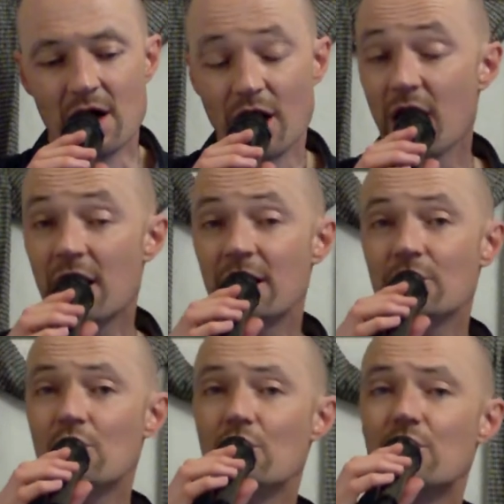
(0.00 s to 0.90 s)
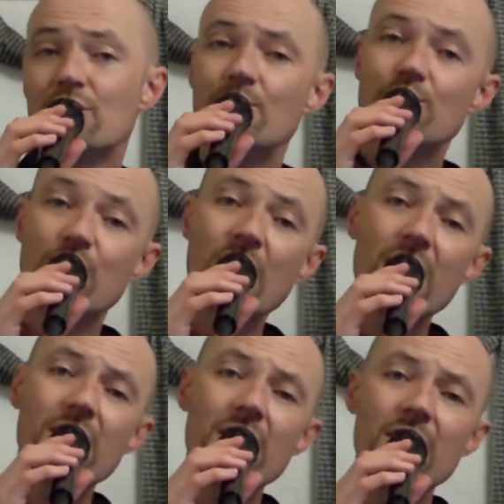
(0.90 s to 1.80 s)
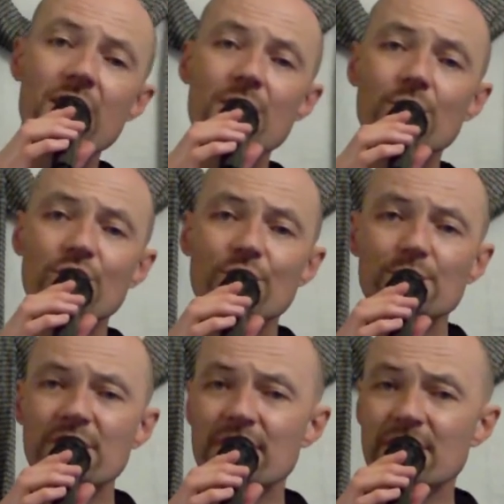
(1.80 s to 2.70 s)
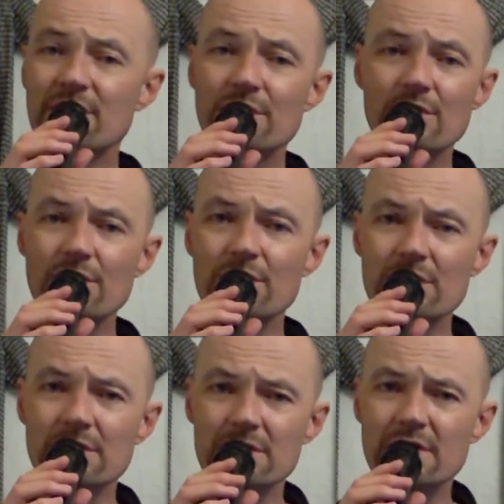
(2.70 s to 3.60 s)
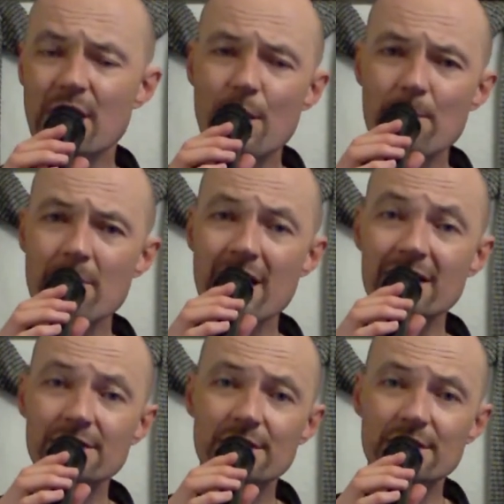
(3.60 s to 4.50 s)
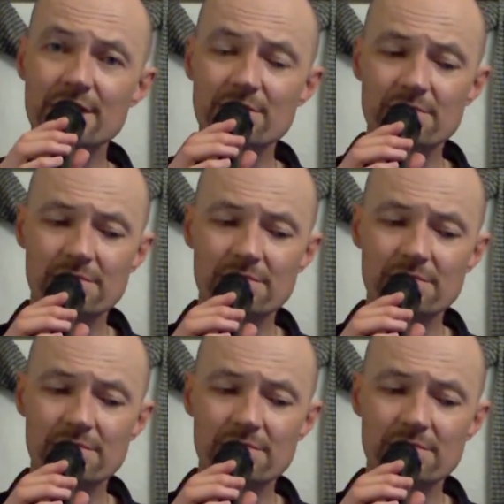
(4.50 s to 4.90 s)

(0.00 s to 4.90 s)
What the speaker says: I know you probably heard my name,